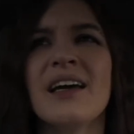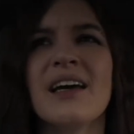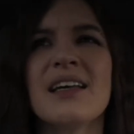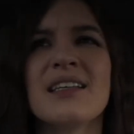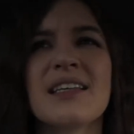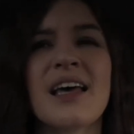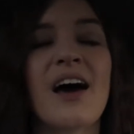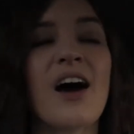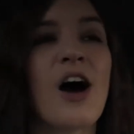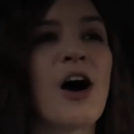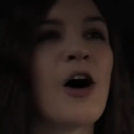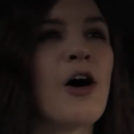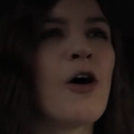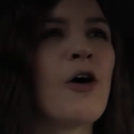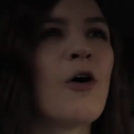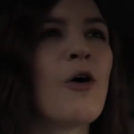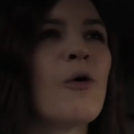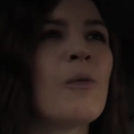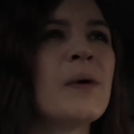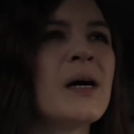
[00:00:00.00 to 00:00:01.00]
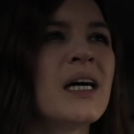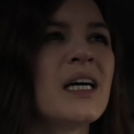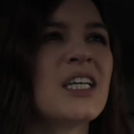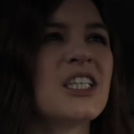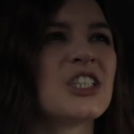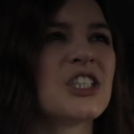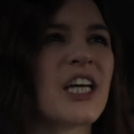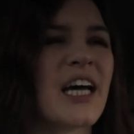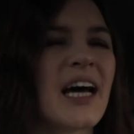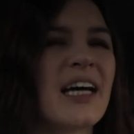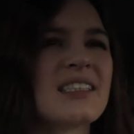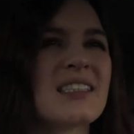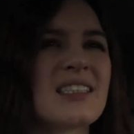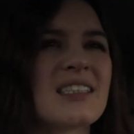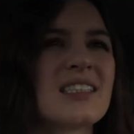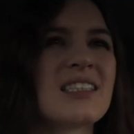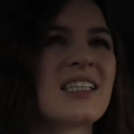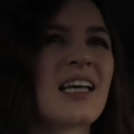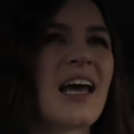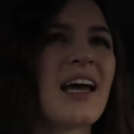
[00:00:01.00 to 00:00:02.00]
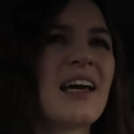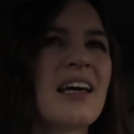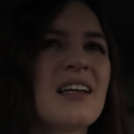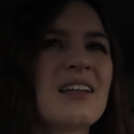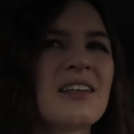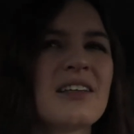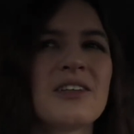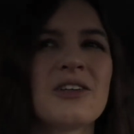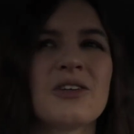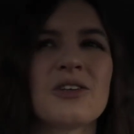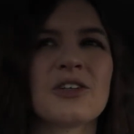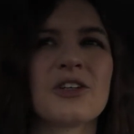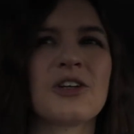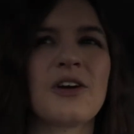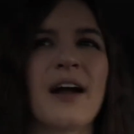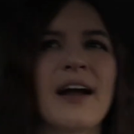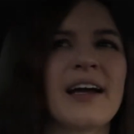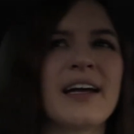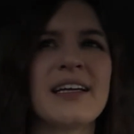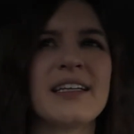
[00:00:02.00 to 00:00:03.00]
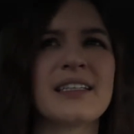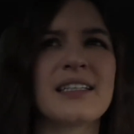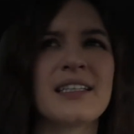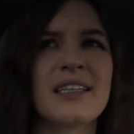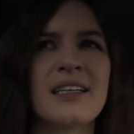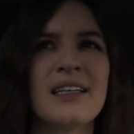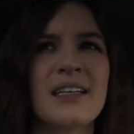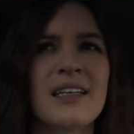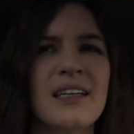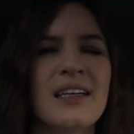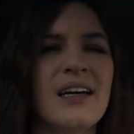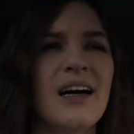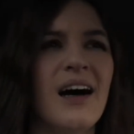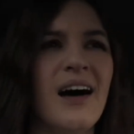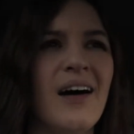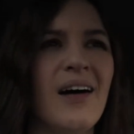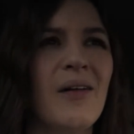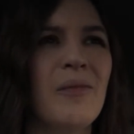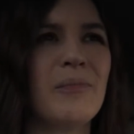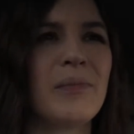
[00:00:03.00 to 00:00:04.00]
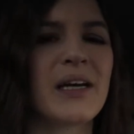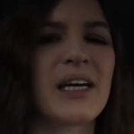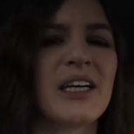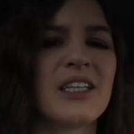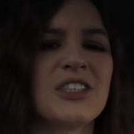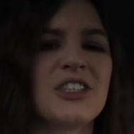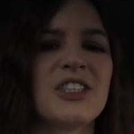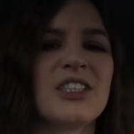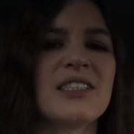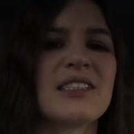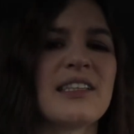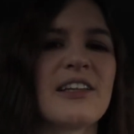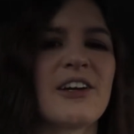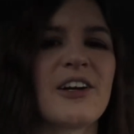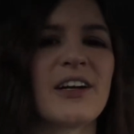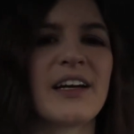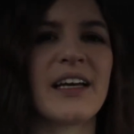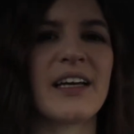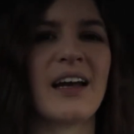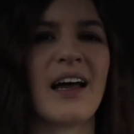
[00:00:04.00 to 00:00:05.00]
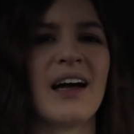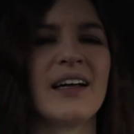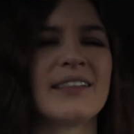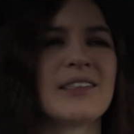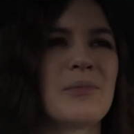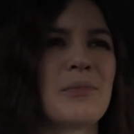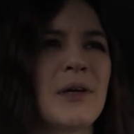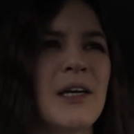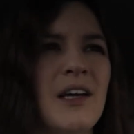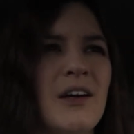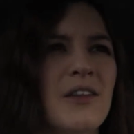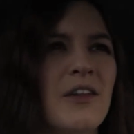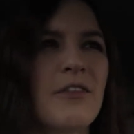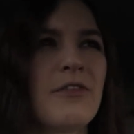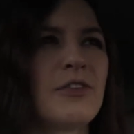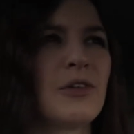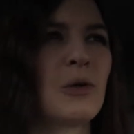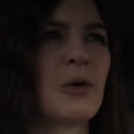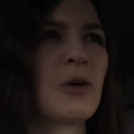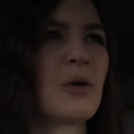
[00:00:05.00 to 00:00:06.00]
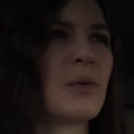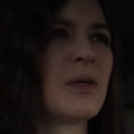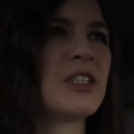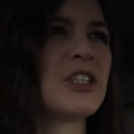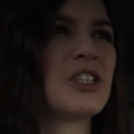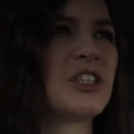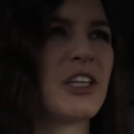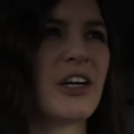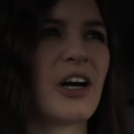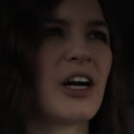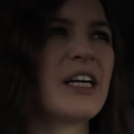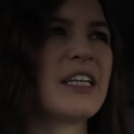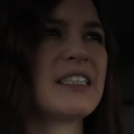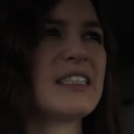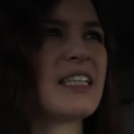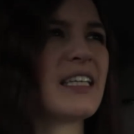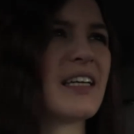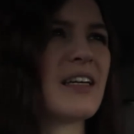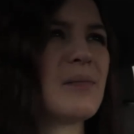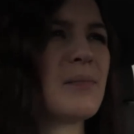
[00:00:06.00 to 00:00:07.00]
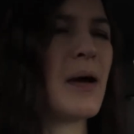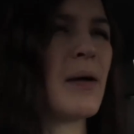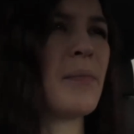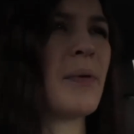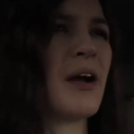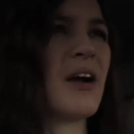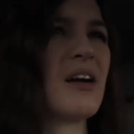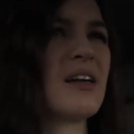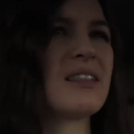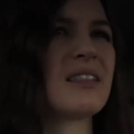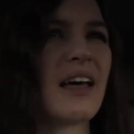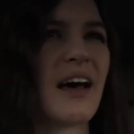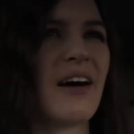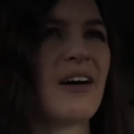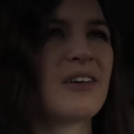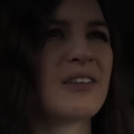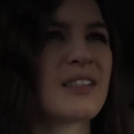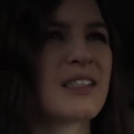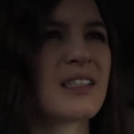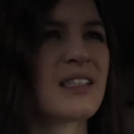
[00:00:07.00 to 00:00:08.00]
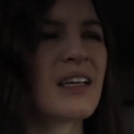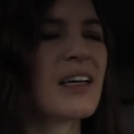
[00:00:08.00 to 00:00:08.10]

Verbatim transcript: is at home. She has to stay in a little crate um, because she's learning not to pee on the floor, which she already did at my parents' house.